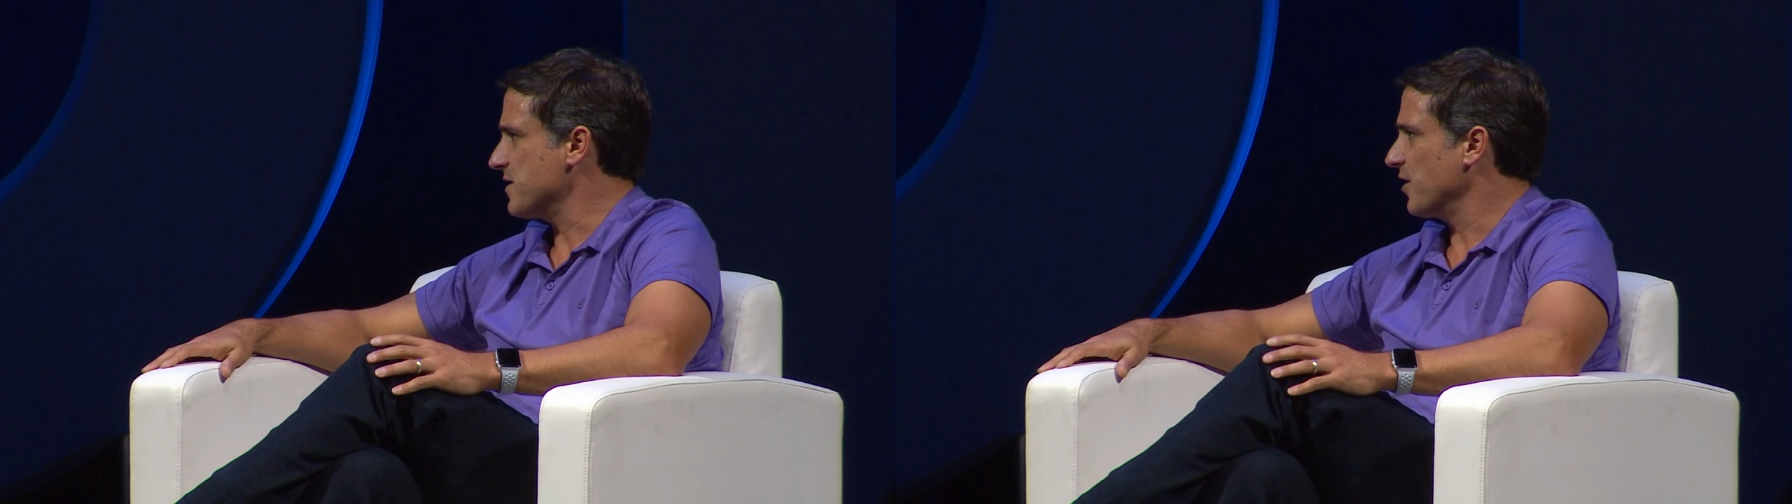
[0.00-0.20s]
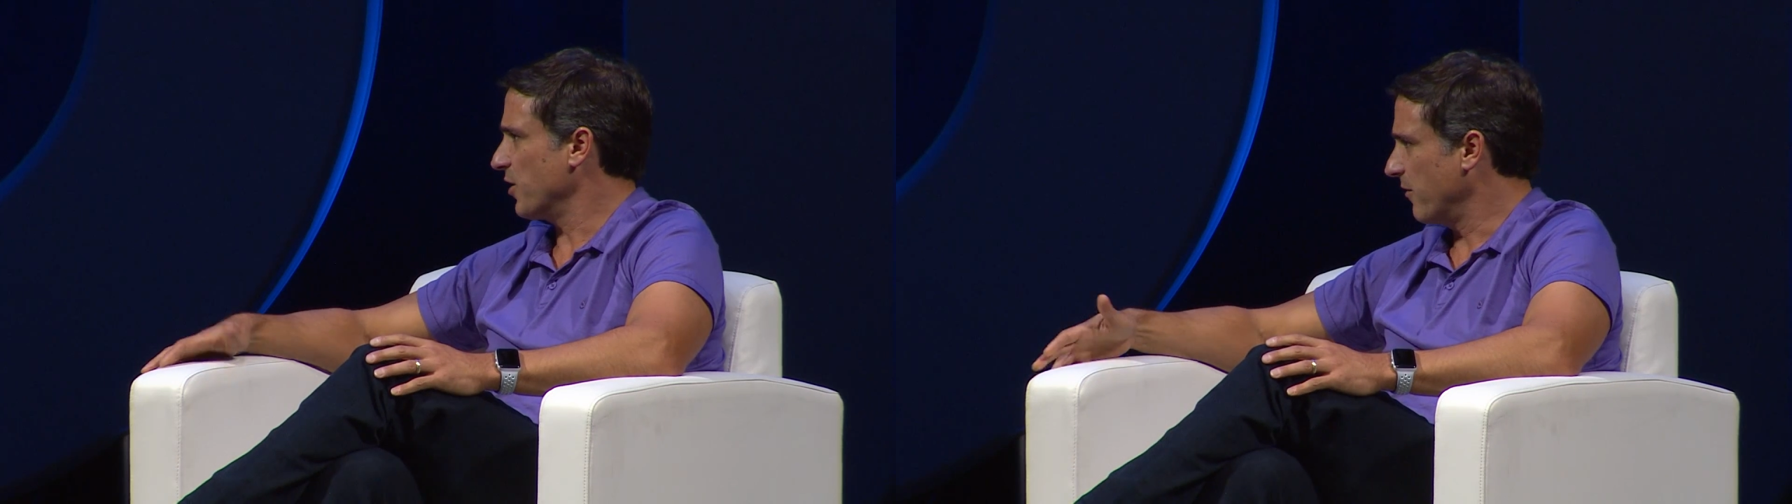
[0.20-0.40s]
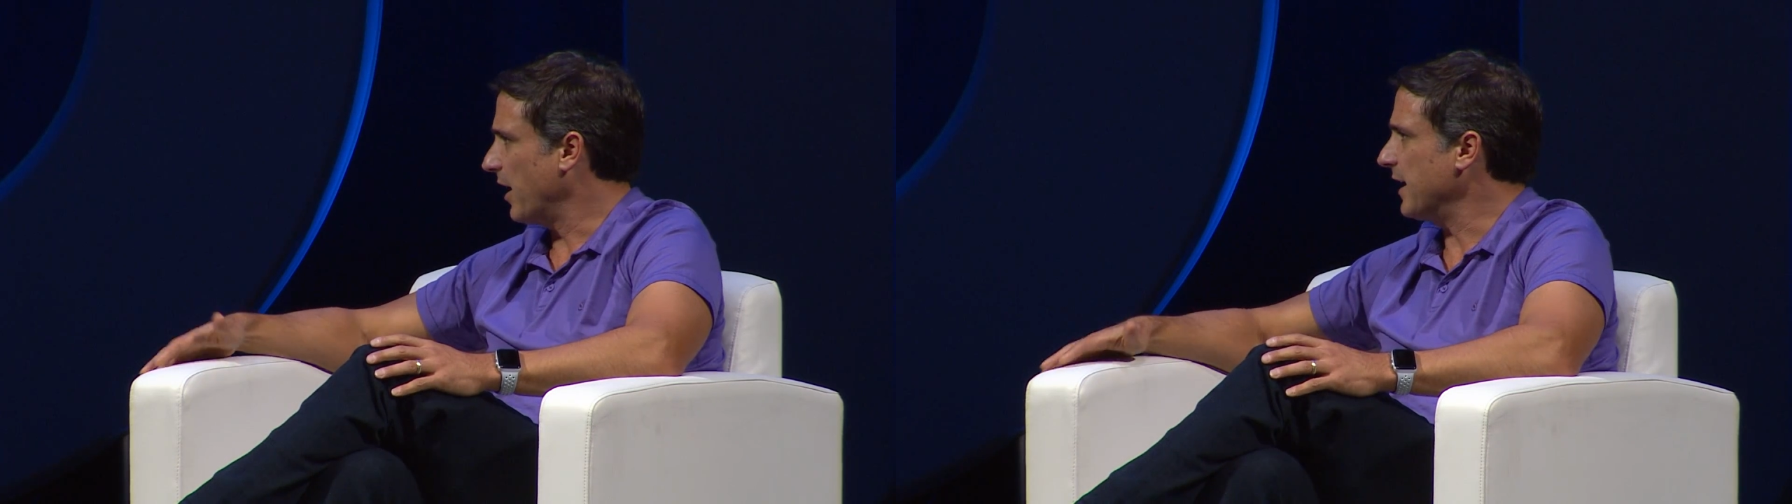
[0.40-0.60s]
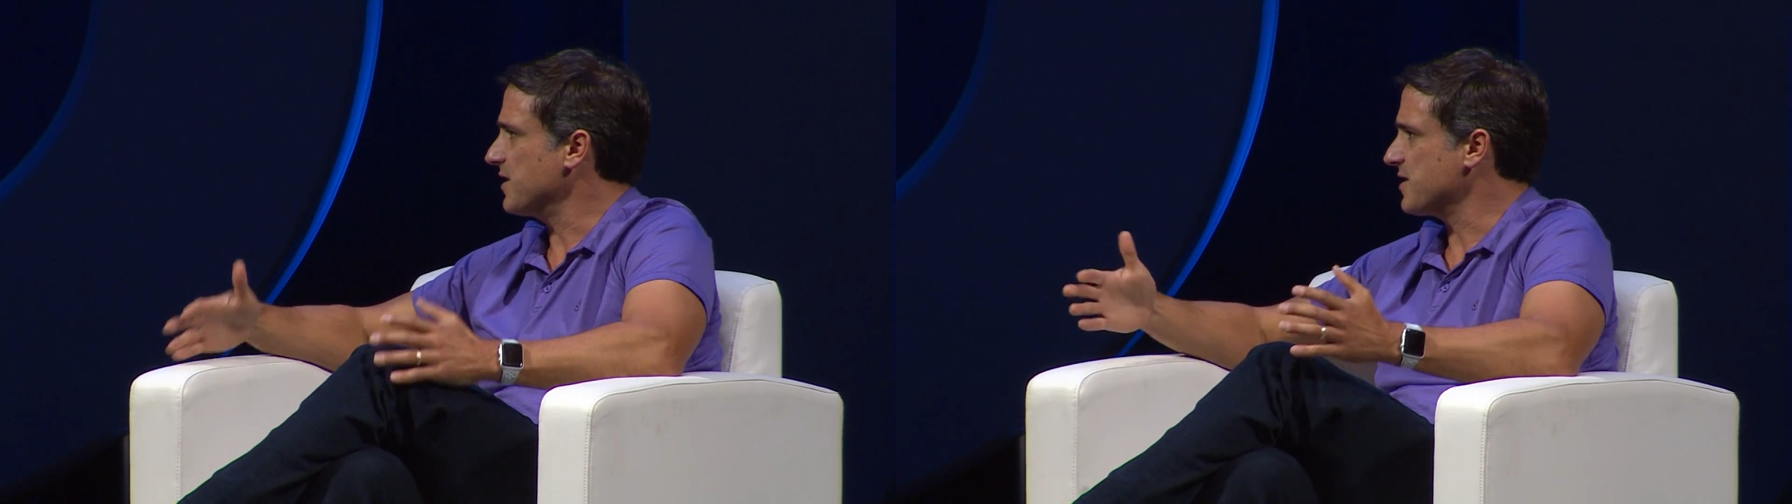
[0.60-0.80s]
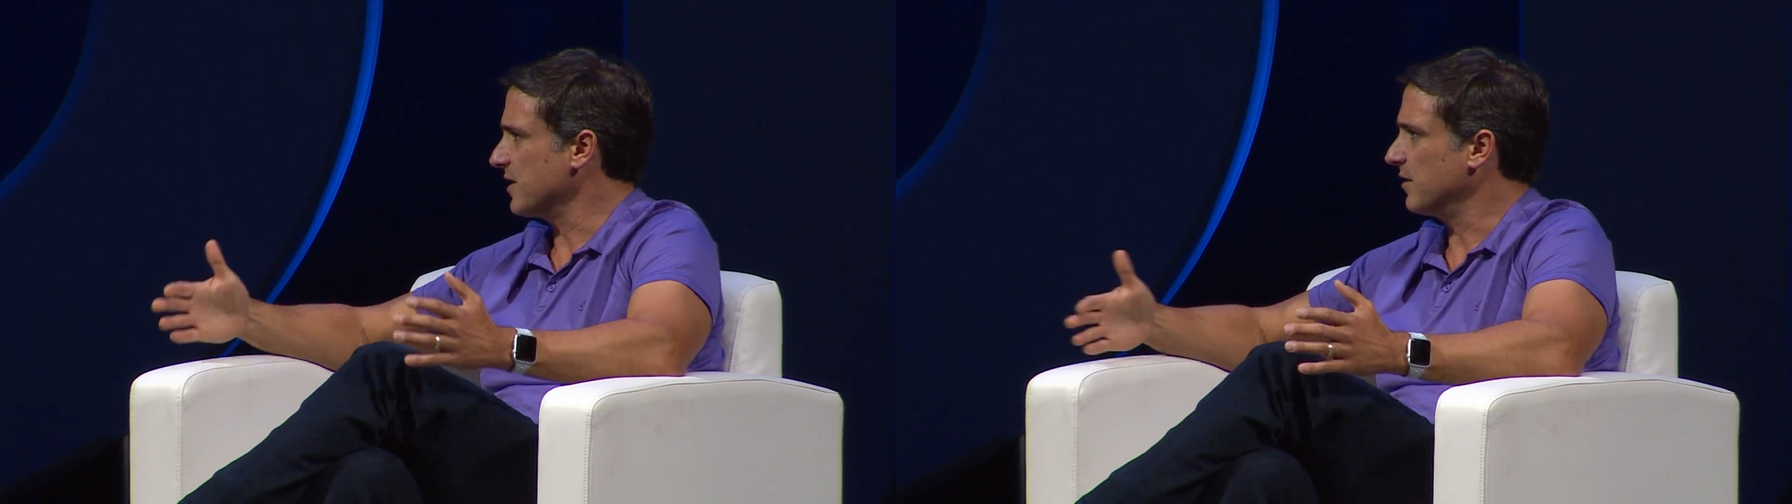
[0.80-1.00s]
It's their
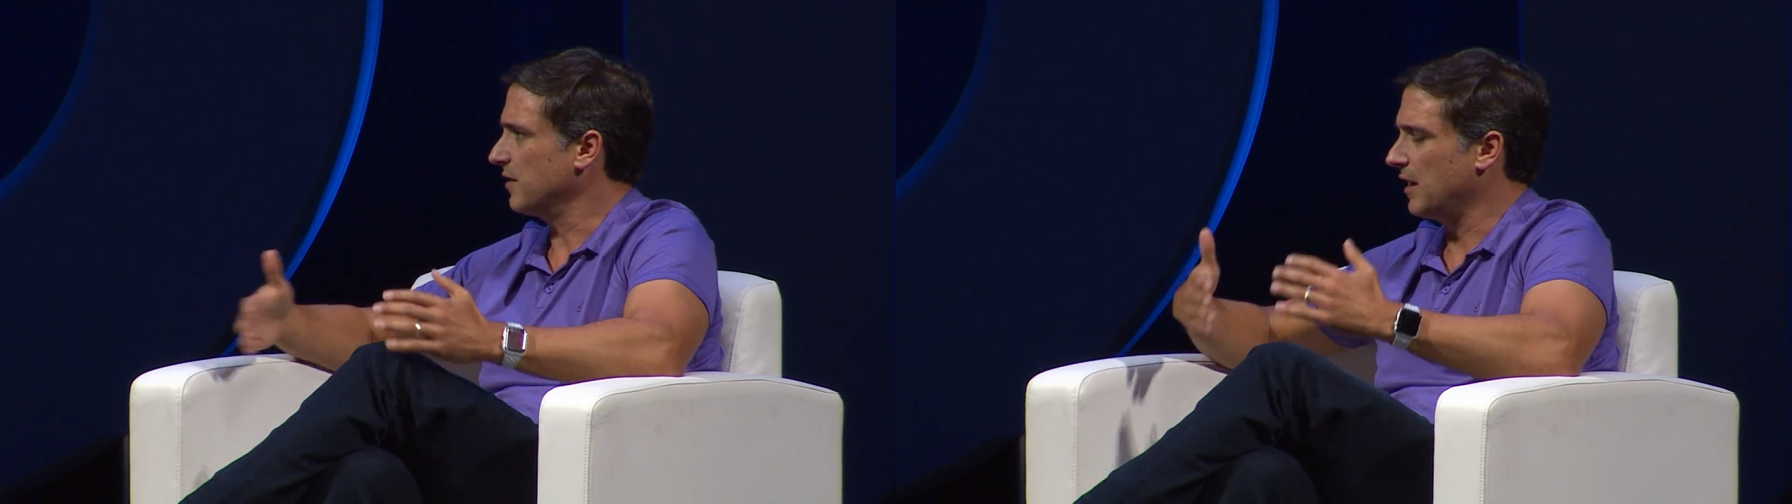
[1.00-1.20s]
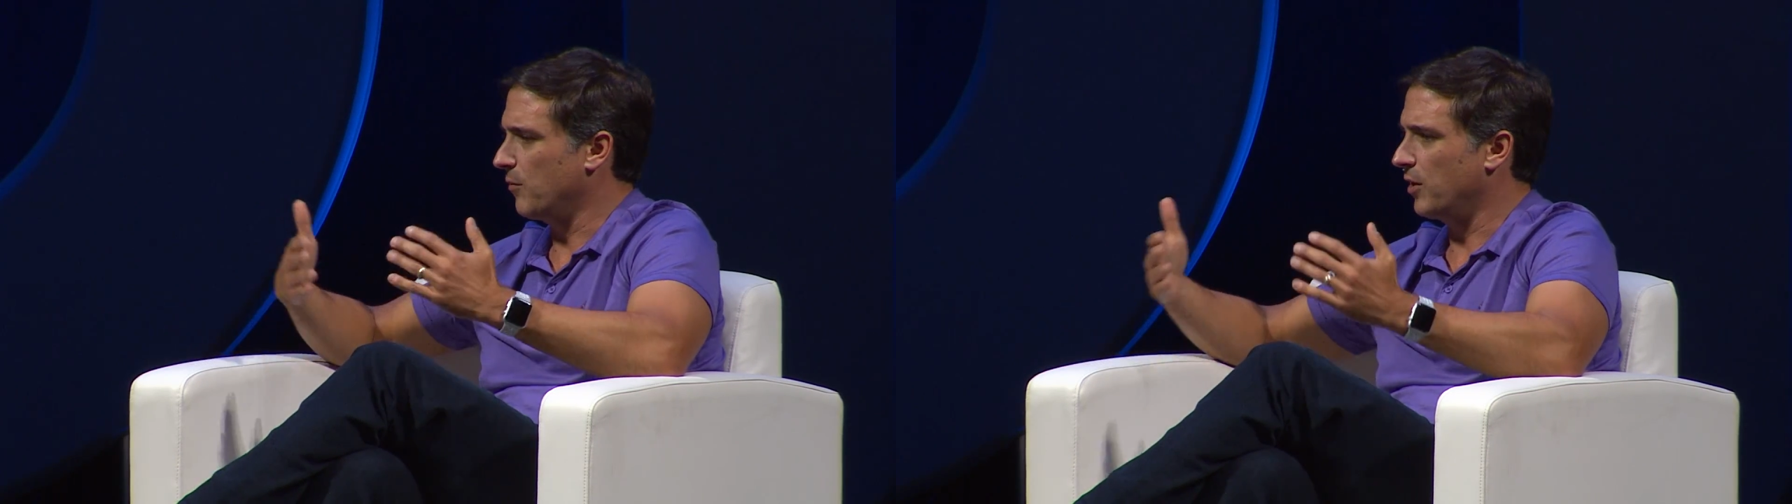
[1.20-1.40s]
device, and